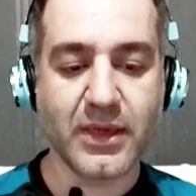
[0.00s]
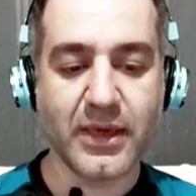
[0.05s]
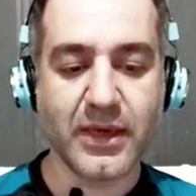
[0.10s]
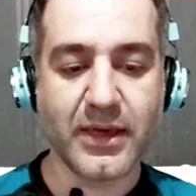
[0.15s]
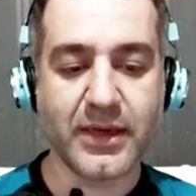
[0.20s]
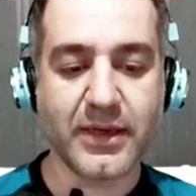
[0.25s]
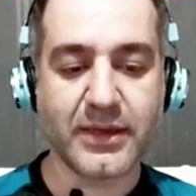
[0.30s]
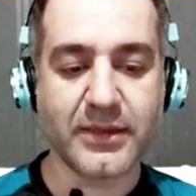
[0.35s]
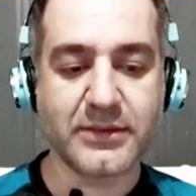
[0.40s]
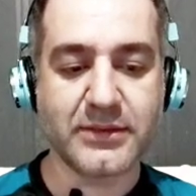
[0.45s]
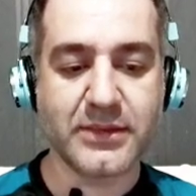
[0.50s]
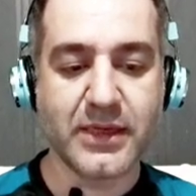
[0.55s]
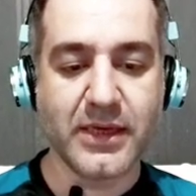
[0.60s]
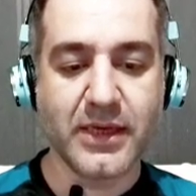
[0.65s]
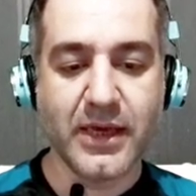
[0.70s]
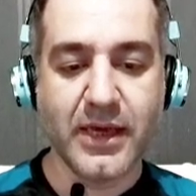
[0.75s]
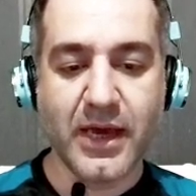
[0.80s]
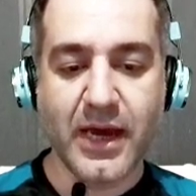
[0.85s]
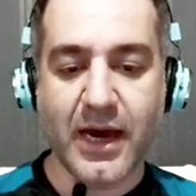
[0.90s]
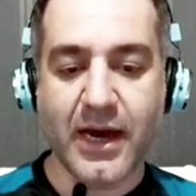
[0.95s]
And
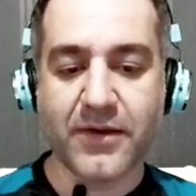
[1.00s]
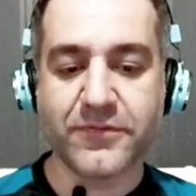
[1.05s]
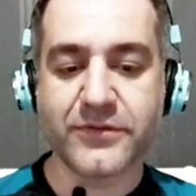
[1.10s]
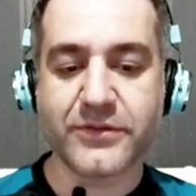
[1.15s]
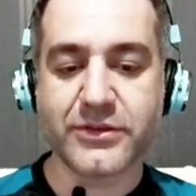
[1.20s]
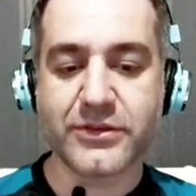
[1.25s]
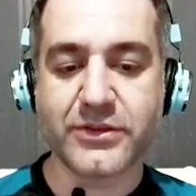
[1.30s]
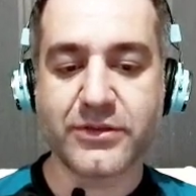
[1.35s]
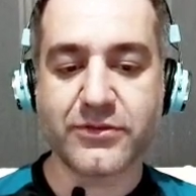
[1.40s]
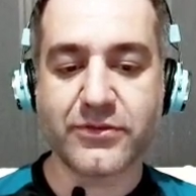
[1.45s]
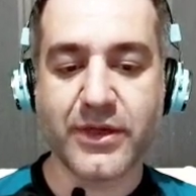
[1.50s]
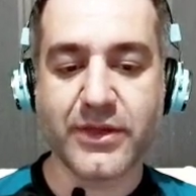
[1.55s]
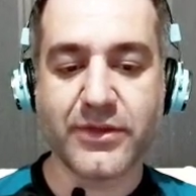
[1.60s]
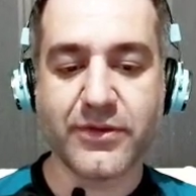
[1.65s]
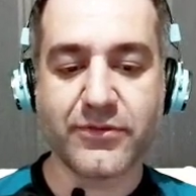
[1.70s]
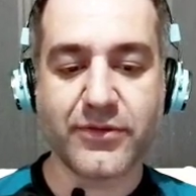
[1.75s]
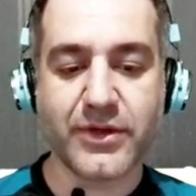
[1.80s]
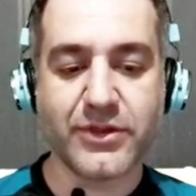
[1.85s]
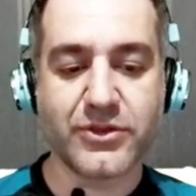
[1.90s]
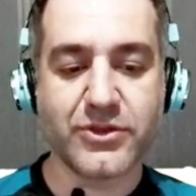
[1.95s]
after the
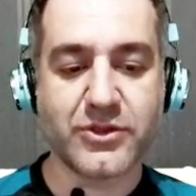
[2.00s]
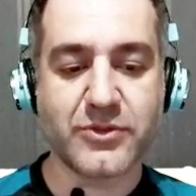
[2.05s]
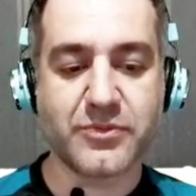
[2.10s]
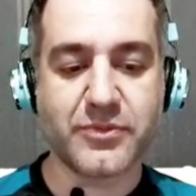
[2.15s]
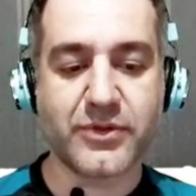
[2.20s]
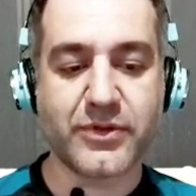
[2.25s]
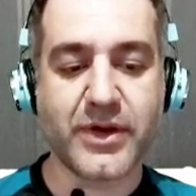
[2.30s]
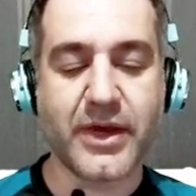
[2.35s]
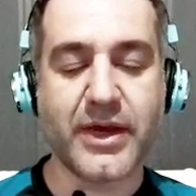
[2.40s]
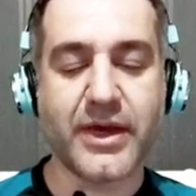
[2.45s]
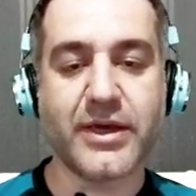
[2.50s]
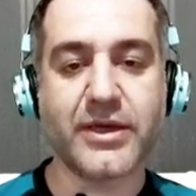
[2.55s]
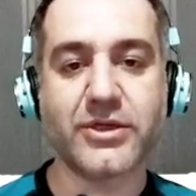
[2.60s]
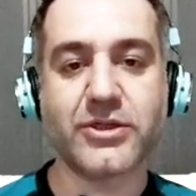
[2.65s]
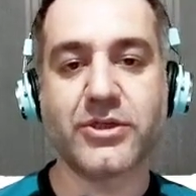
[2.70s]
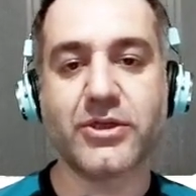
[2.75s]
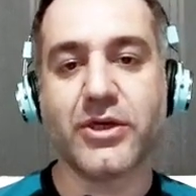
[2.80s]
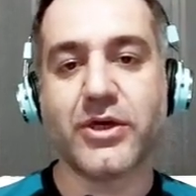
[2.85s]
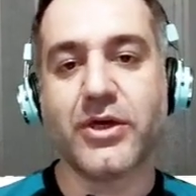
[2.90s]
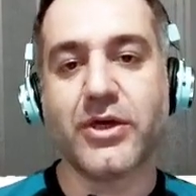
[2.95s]
trading ranges
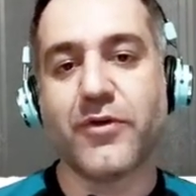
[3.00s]
break,